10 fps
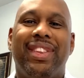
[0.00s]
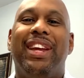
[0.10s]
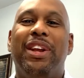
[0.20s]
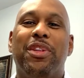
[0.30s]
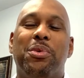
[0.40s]

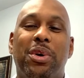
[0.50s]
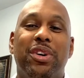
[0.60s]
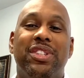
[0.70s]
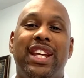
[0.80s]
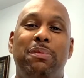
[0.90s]
In other
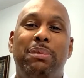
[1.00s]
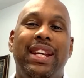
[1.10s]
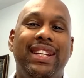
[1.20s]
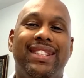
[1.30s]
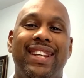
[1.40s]
words, it
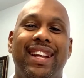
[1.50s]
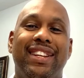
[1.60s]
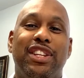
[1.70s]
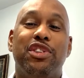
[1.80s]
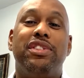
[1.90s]
means
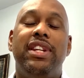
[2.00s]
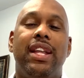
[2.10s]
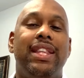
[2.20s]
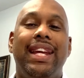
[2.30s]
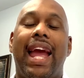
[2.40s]
that there's
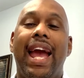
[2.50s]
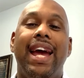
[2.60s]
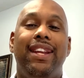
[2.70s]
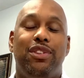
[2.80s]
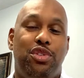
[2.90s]
nothing
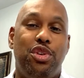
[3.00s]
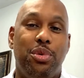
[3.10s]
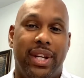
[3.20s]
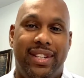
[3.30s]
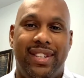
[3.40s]
added
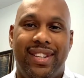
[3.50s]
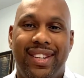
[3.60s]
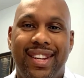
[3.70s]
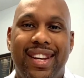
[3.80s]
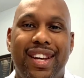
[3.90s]
to it.
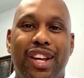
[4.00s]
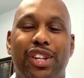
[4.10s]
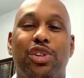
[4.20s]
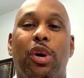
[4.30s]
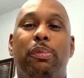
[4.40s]

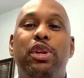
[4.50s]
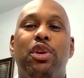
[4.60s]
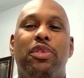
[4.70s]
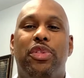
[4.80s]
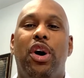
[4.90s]
So a
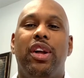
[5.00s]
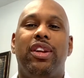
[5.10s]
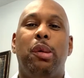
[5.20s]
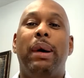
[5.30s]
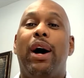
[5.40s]
pure thought
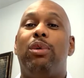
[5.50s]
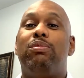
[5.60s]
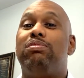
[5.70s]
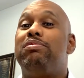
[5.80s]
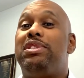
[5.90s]
about
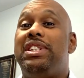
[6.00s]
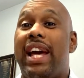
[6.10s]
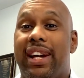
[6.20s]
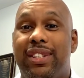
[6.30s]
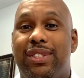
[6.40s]

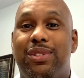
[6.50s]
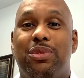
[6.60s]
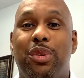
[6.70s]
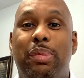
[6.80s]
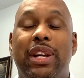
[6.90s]
sex
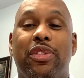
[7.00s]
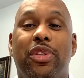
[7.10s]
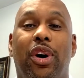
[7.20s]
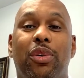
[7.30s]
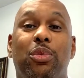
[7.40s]
would be a
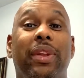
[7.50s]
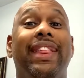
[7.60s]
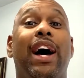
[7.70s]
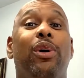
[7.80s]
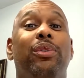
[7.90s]
thought
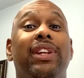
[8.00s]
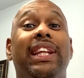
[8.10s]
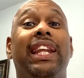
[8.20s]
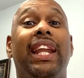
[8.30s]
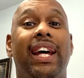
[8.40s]
without
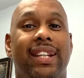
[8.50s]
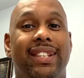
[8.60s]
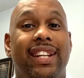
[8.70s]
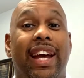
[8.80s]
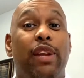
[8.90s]

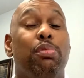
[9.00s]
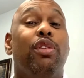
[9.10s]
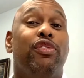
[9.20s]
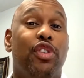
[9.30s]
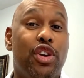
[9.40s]
lust and
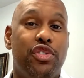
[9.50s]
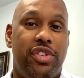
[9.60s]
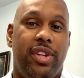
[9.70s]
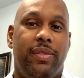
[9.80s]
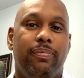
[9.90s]

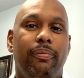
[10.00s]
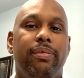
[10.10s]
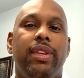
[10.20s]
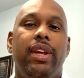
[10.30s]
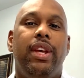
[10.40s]
perversion.
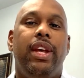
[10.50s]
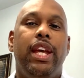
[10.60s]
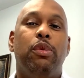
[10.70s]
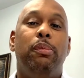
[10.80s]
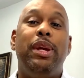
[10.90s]

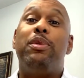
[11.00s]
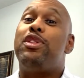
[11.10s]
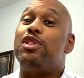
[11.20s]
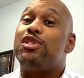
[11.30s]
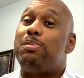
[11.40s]
It would be
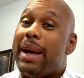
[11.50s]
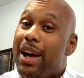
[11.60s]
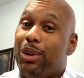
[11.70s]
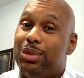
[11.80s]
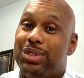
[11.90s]
with your
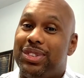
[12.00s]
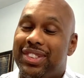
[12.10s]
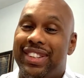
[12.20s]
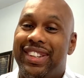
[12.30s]
spouse.